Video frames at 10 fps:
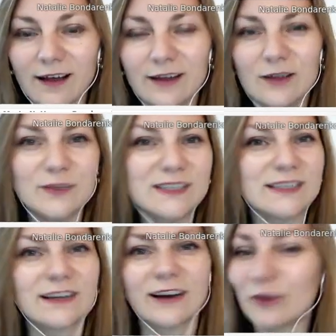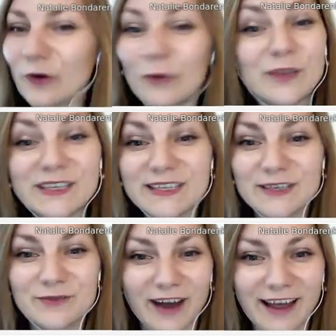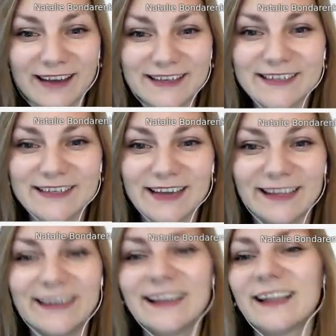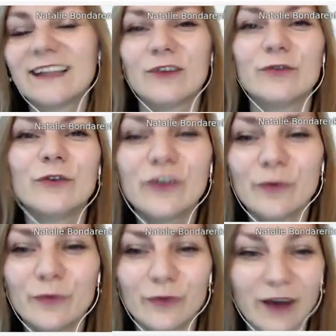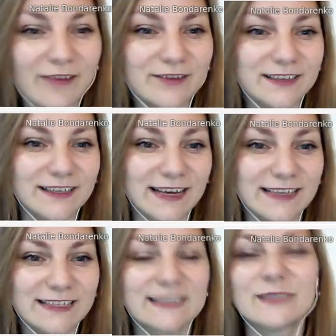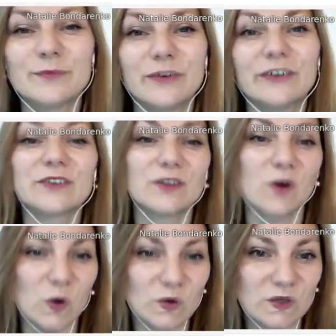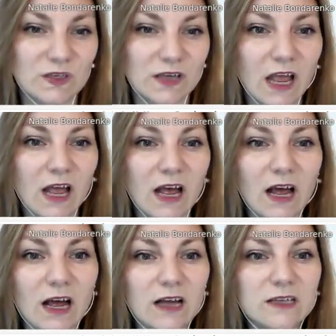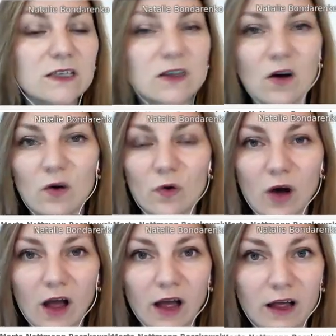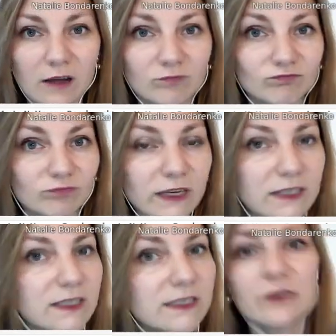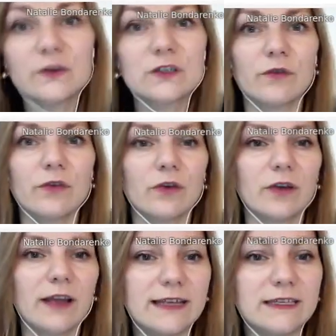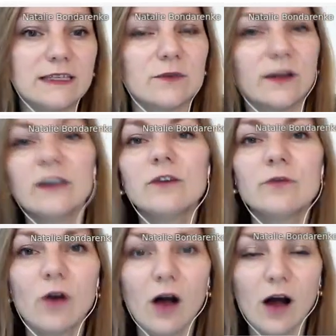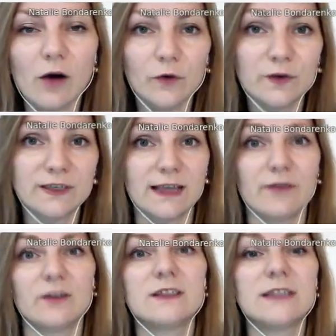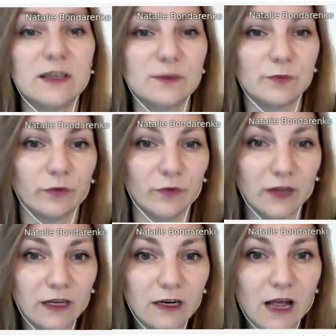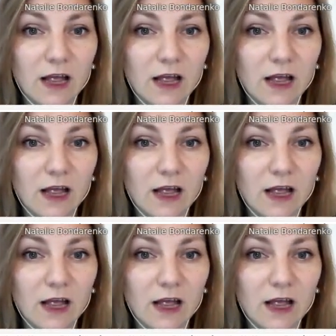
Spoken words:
Mr. and Mrs. Fridays, a Gili Lankanfushi private guest experience host. So at service of your guests 24 hours, 7 days per week.